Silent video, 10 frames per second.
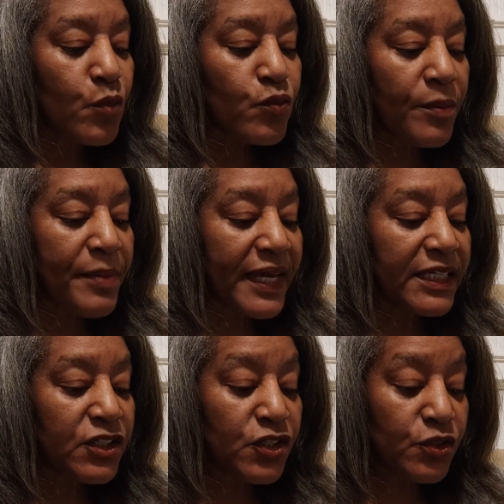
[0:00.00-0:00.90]

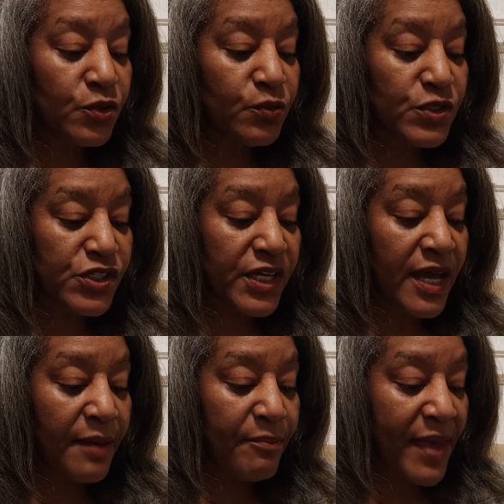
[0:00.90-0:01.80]
Rebecca knew when she
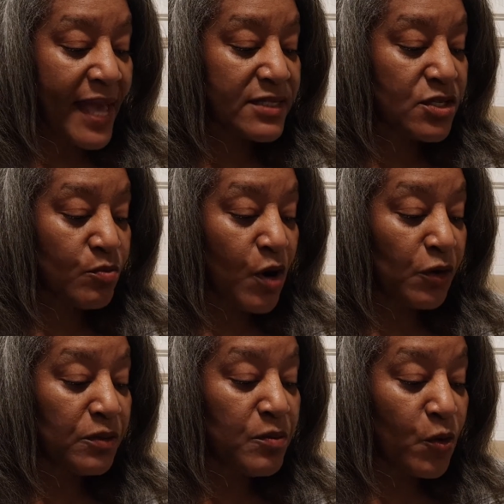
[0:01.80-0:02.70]
got back
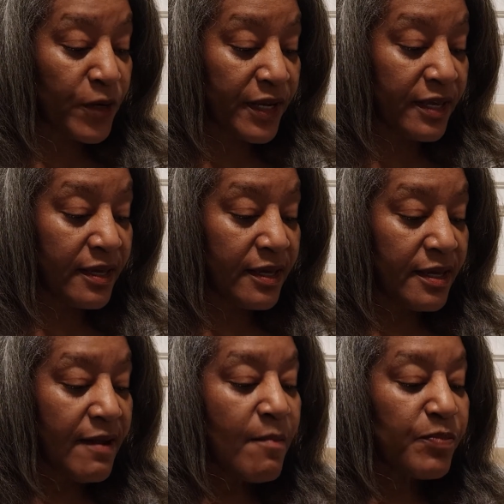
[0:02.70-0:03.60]
tomorrow morning
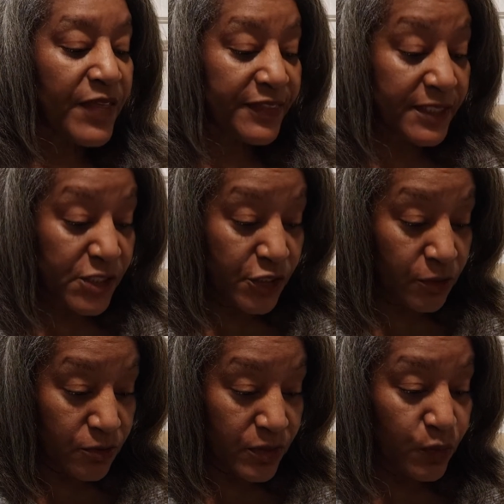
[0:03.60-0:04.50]
that the
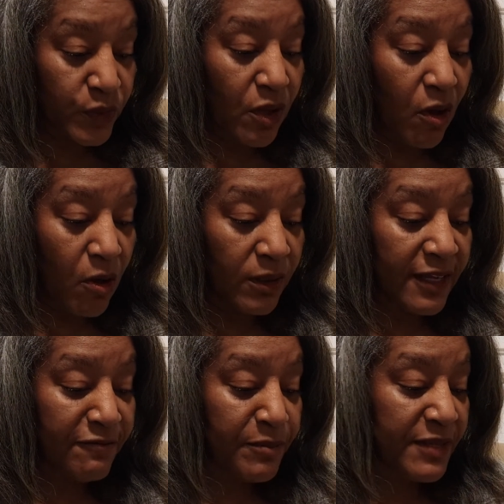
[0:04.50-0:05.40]
children would all
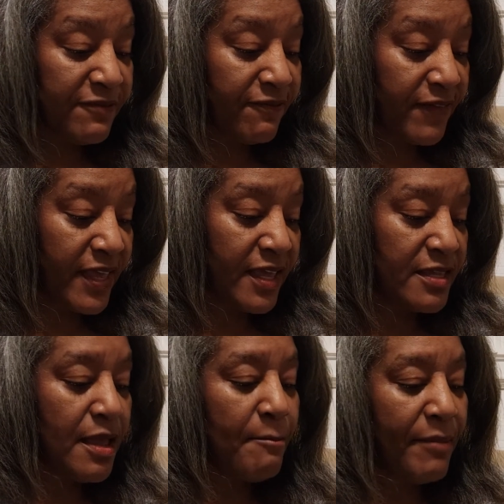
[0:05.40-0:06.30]
have been fed,
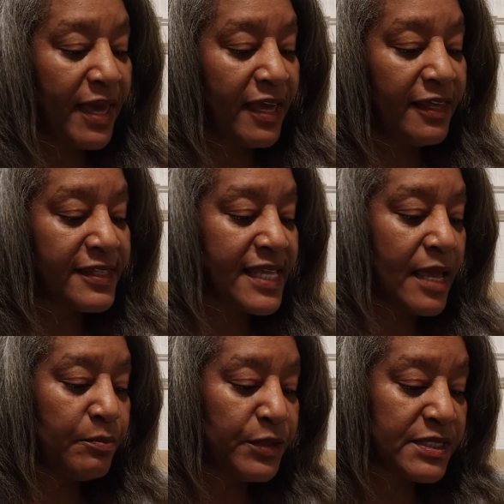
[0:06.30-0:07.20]
bathed,
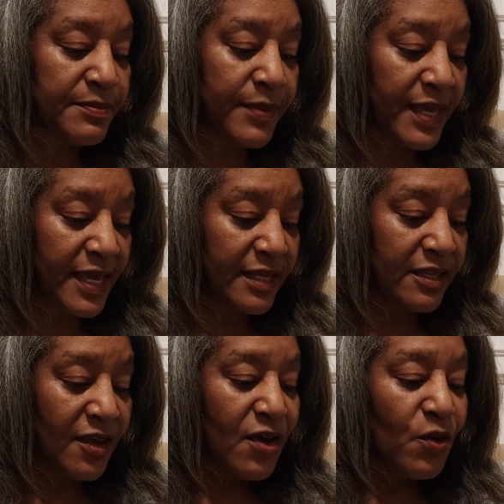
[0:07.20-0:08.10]
and put to bed,
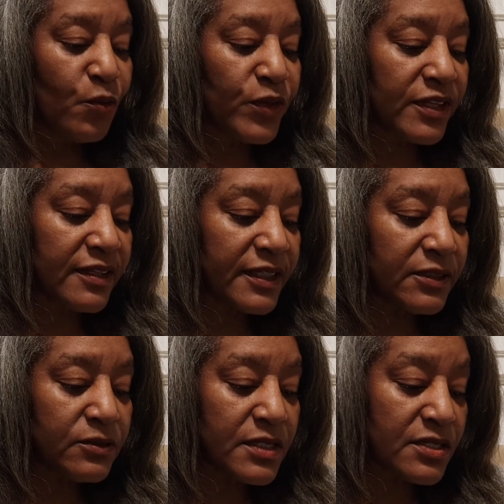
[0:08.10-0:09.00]
with
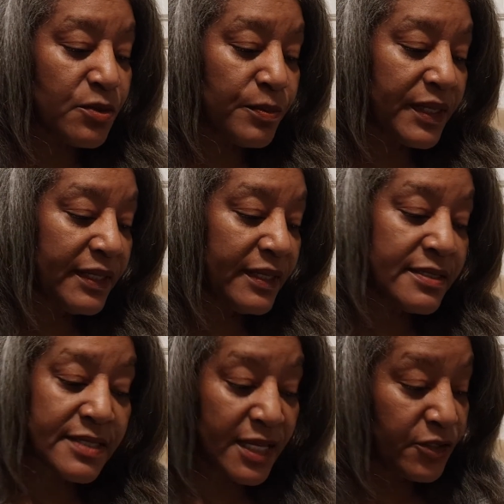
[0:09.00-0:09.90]
little
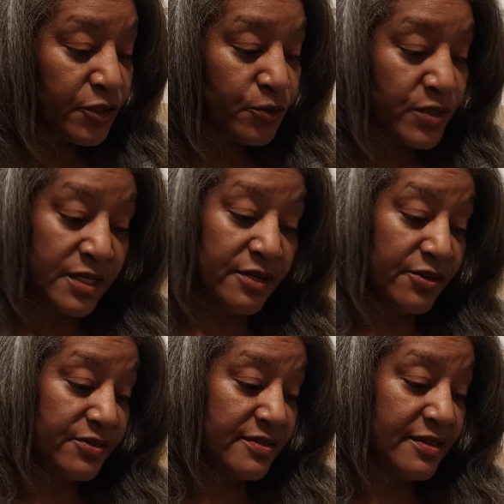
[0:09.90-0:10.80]
disobedience and no
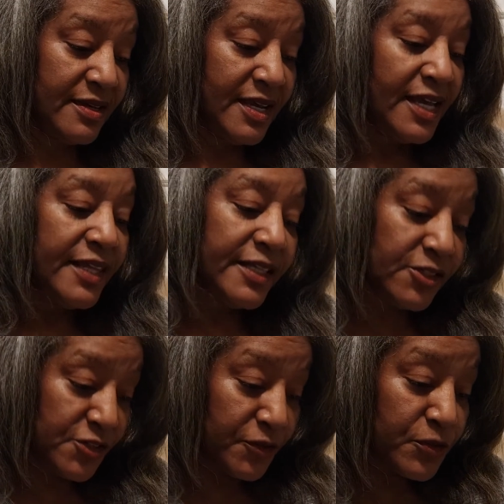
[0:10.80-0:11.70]
tears. The
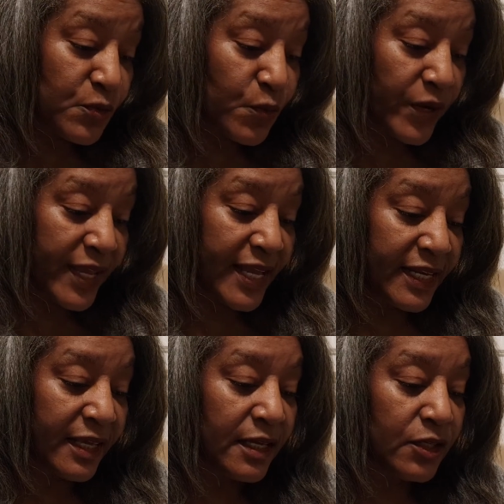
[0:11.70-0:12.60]
children were
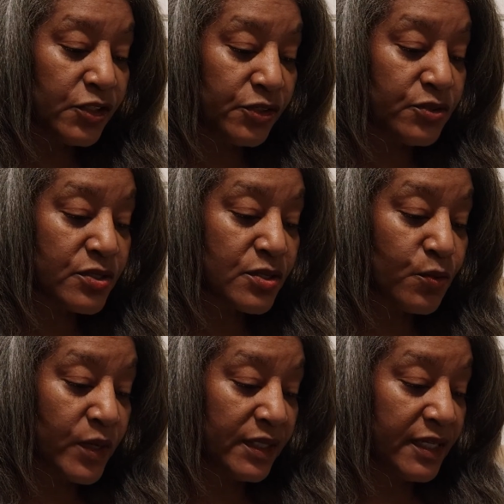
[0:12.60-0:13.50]
getting used to
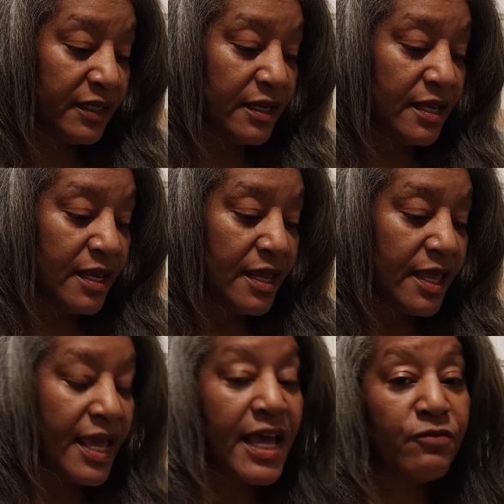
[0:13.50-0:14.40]
Juanita,
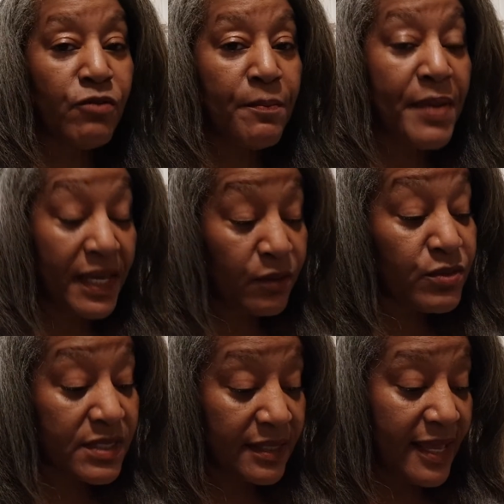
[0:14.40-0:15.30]
and Rebecca
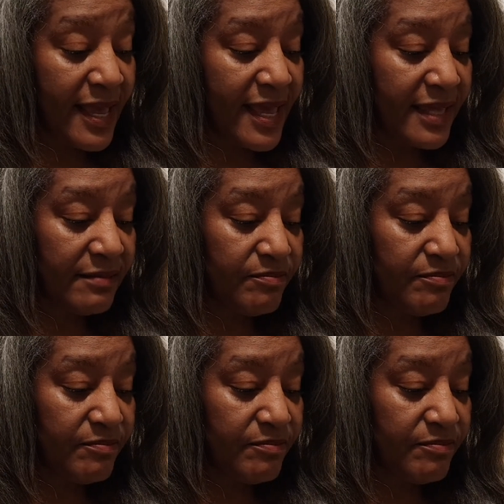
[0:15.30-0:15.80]
was glad.